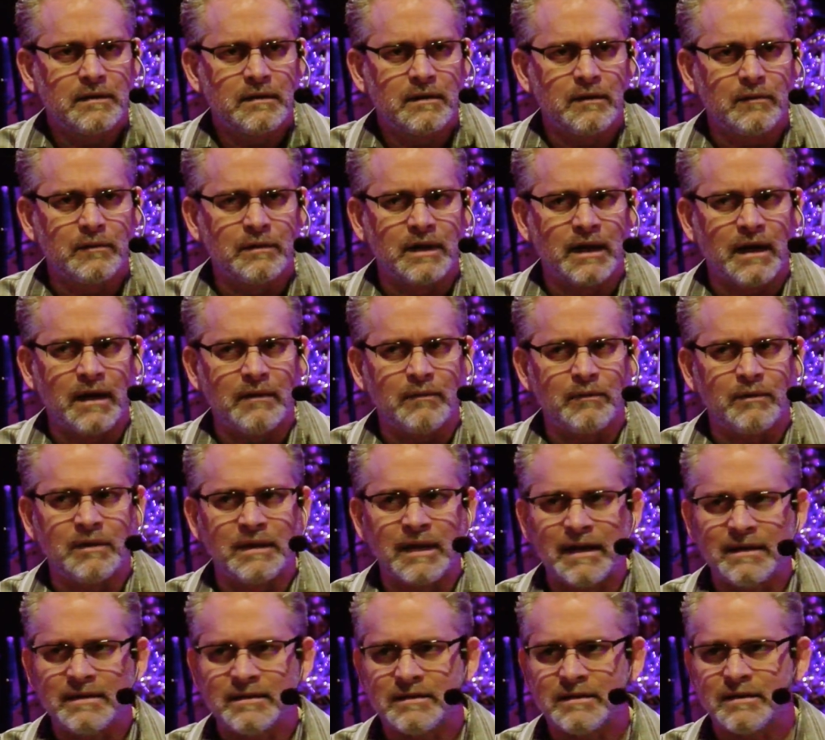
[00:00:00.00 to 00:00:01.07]
Okay, well,
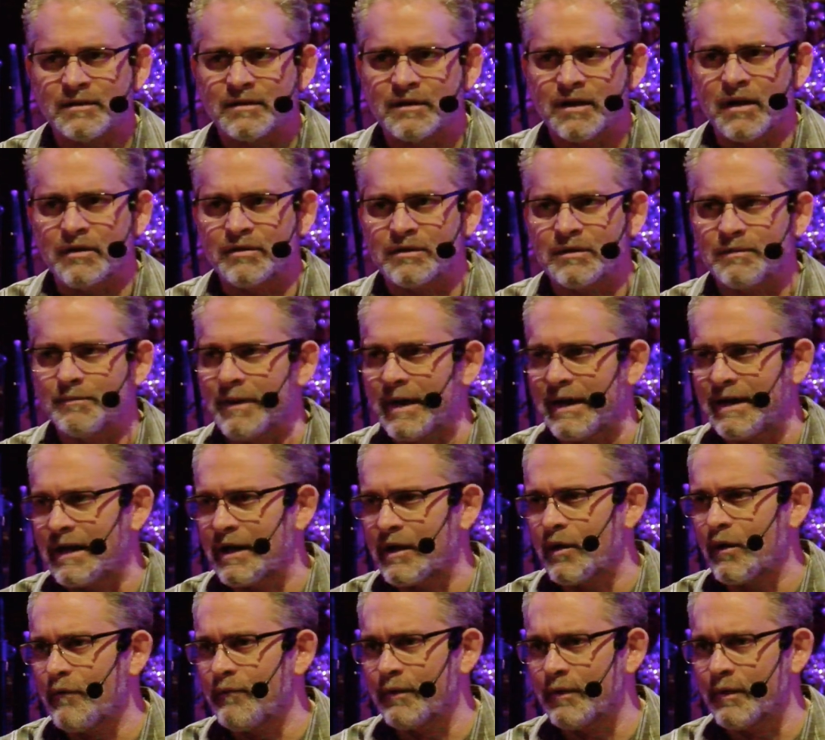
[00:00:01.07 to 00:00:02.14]
that discussion might not
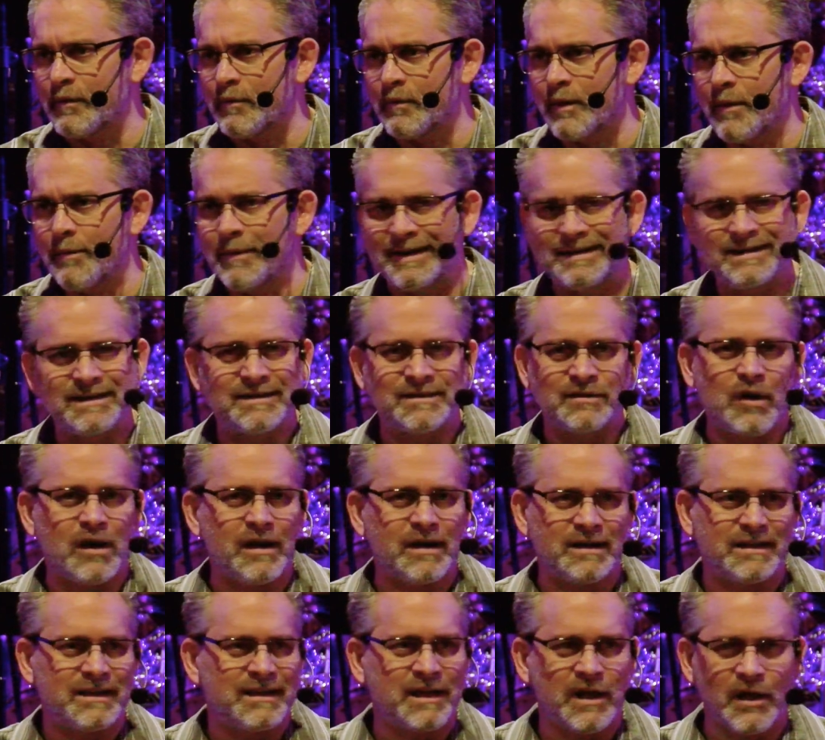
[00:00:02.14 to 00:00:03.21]
go very well by just
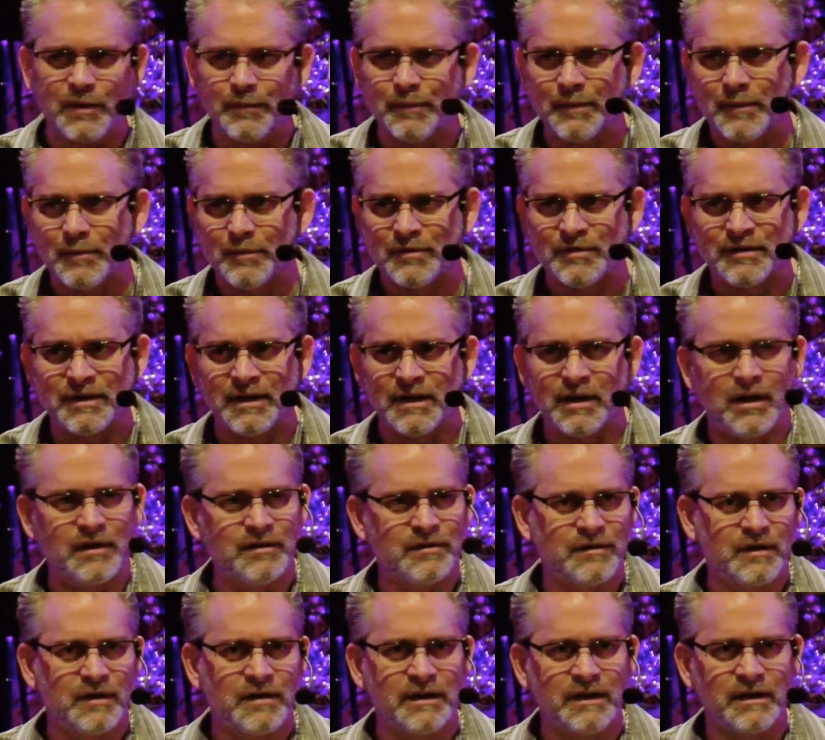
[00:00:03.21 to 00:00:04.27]
talking to the other people sitting on
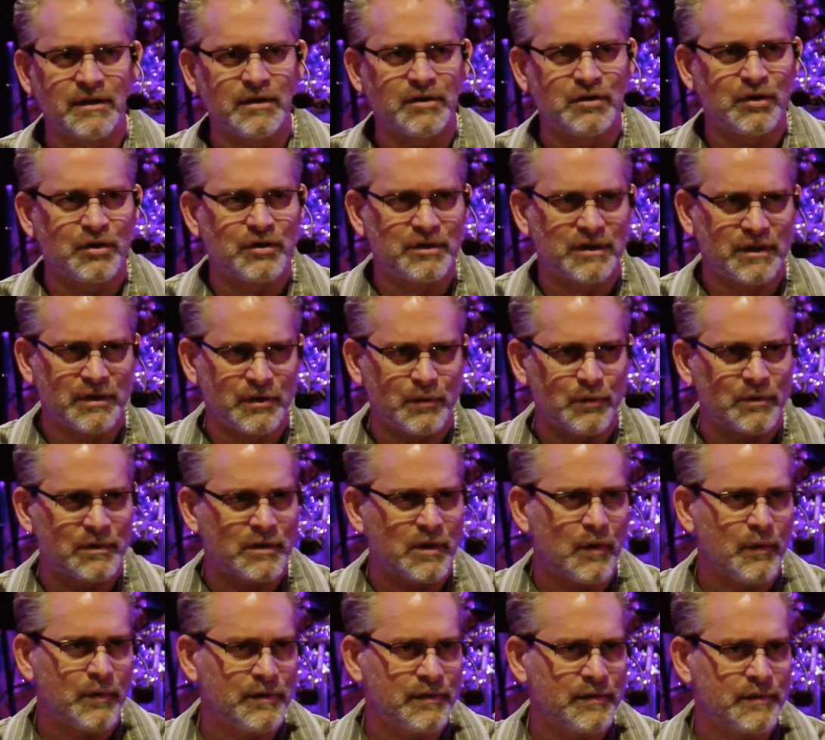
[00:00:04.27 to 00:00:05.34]
Sunday in the church that you were
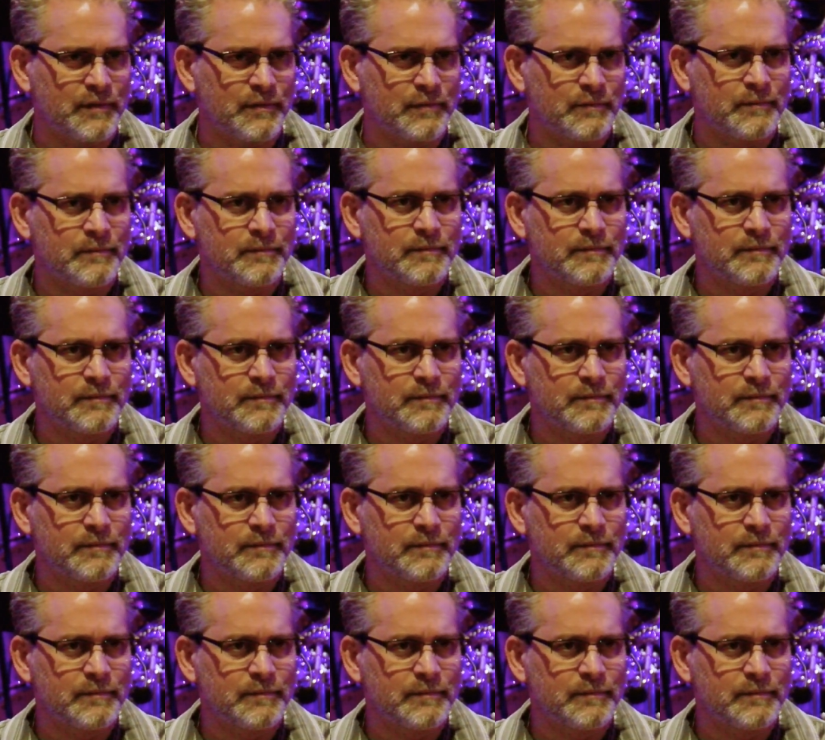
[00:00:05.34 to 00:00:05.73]
going to.